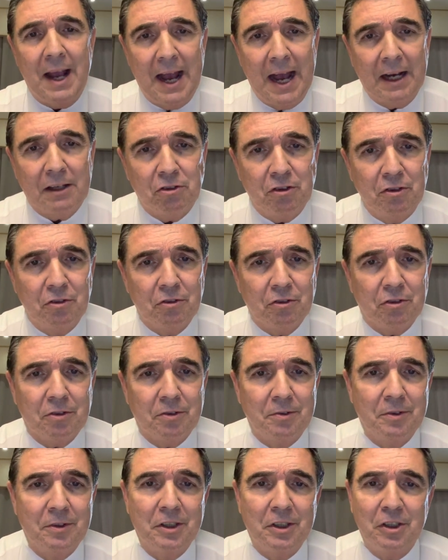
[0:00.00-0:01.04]
actions,
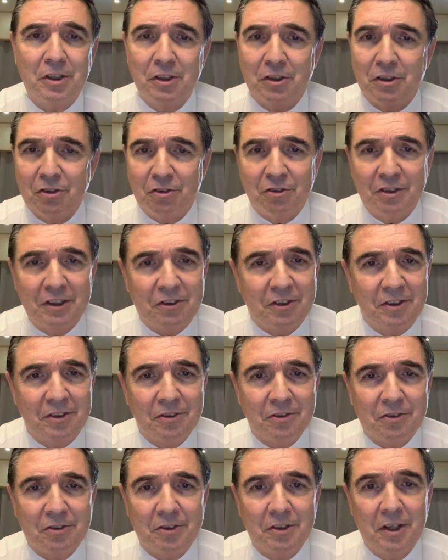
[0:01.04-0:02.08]
your
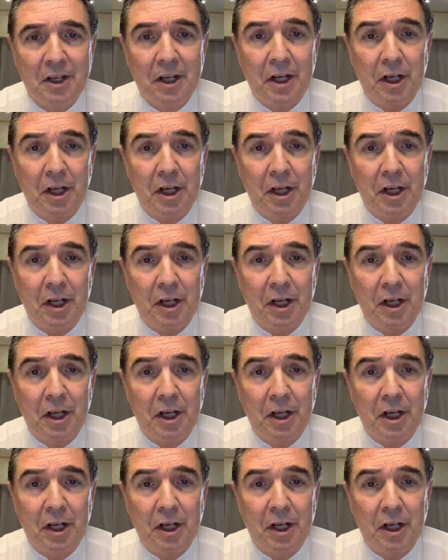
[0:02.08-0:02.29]
decisions,